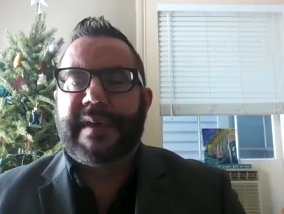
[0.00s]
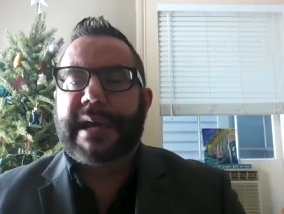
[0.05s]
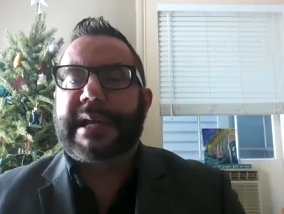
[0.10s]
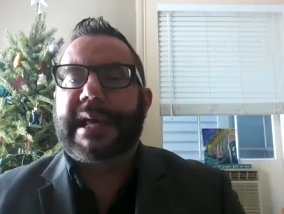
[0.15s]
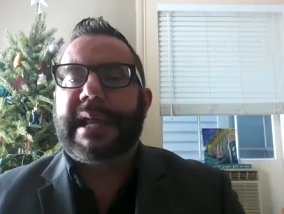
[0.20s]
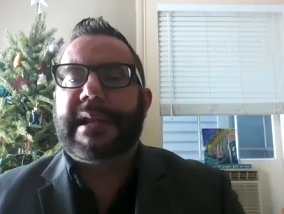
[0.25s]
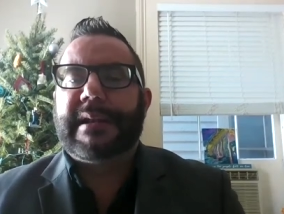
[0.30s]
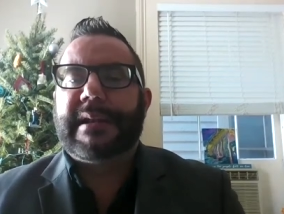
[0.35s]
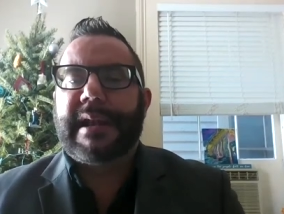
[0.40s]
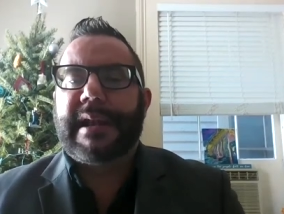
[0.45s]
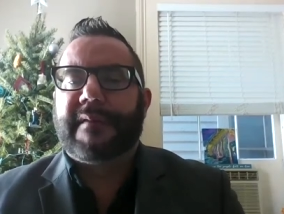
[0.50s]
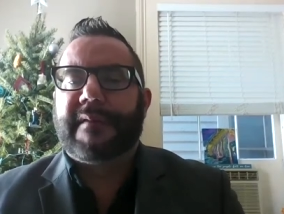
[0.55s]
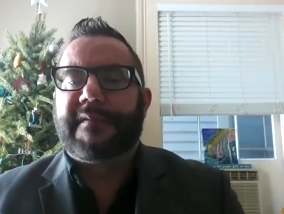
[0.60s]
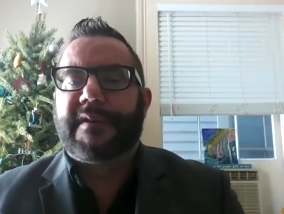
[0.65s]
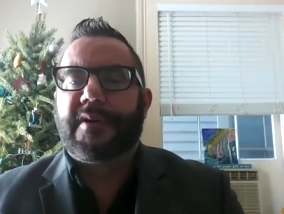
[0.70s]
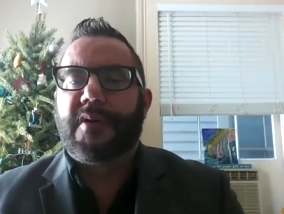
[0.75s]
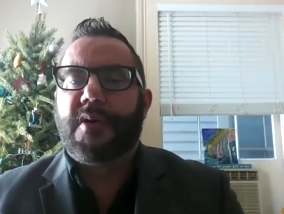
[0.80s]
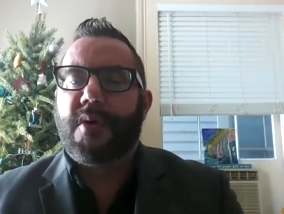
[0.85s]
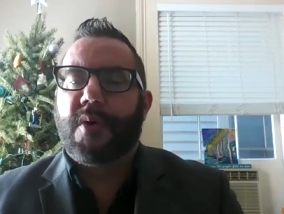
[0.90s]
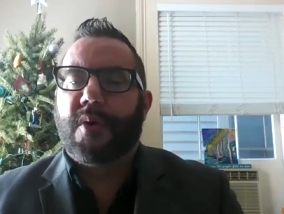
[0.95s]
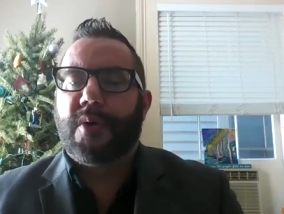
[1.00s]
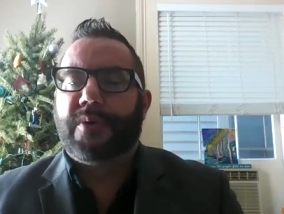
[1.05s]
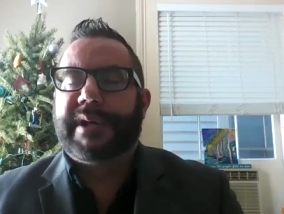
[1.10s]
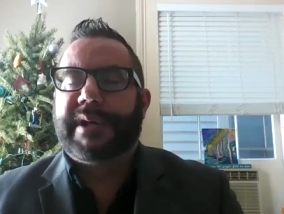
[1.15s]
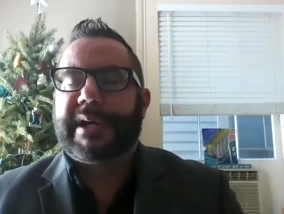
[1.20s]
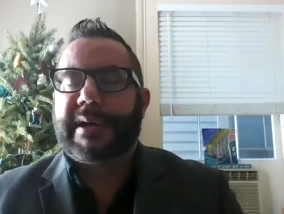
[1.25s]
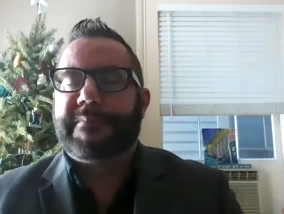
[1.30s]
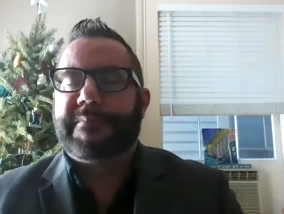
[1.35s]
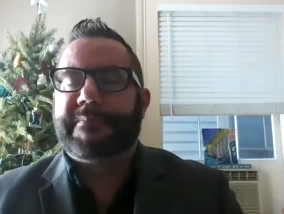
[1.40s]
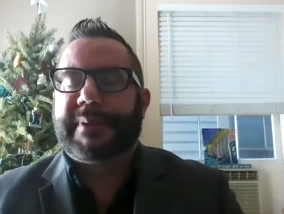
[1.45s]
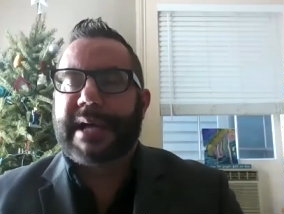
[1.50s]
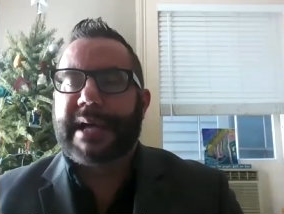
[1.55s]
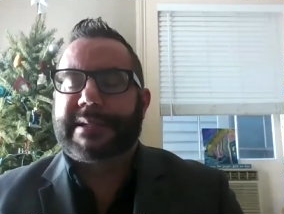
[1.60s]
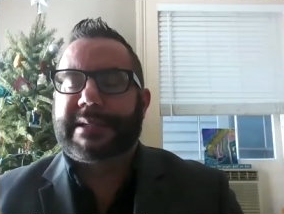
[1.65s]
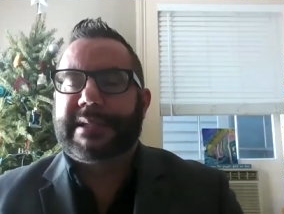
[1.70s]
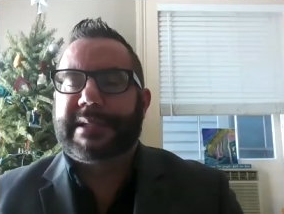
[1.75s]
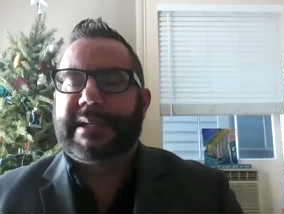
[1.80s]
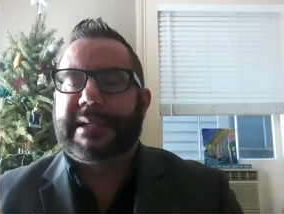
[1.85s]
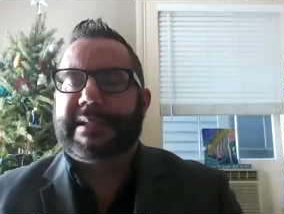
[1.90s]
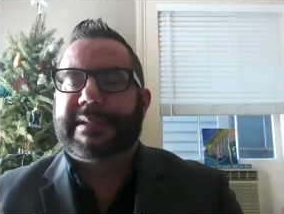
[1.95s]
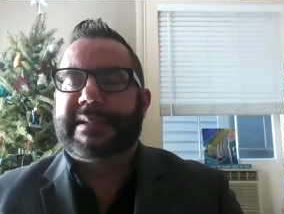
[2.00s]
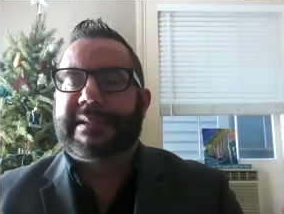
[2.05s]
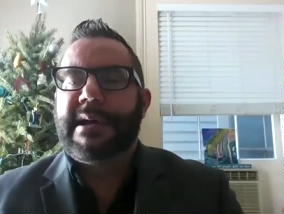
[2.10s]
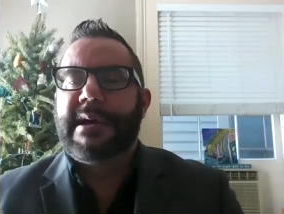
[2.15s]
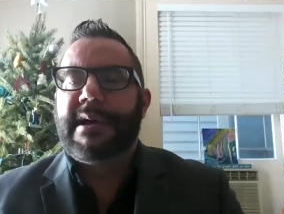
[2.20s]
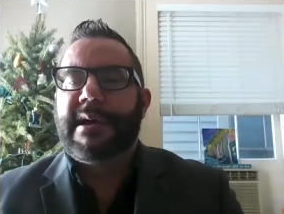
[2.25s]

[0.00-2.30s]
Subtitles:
that can never hold the complexities